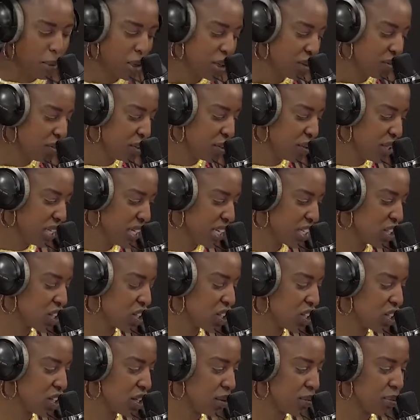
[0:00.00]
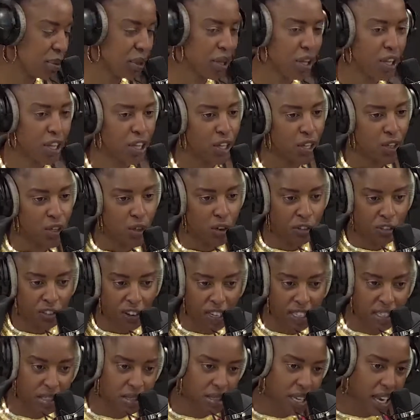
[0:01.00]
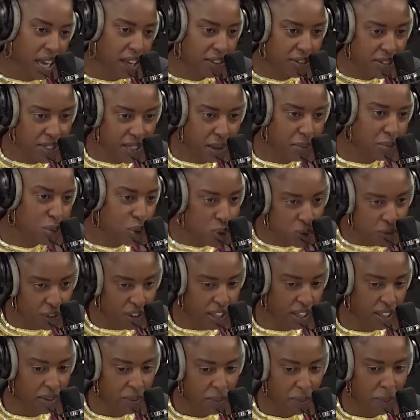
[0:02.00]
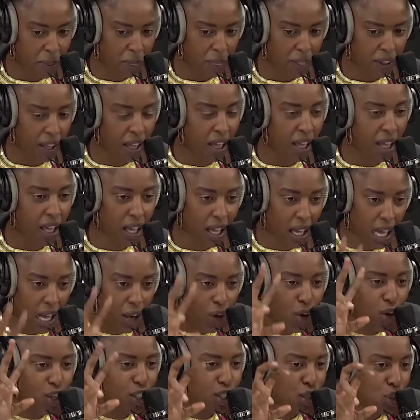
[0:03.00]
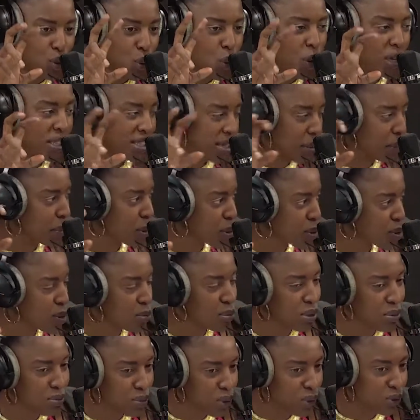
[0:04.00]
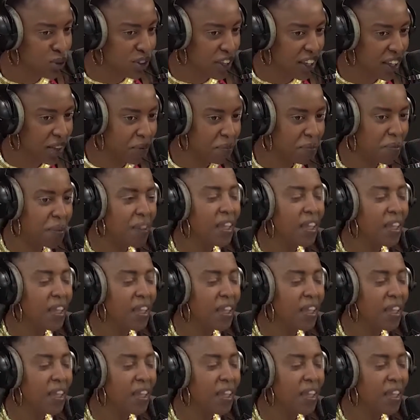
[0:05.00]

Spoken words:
out of a relationship, your friends' lives are moving, according to what's supposed to be moving.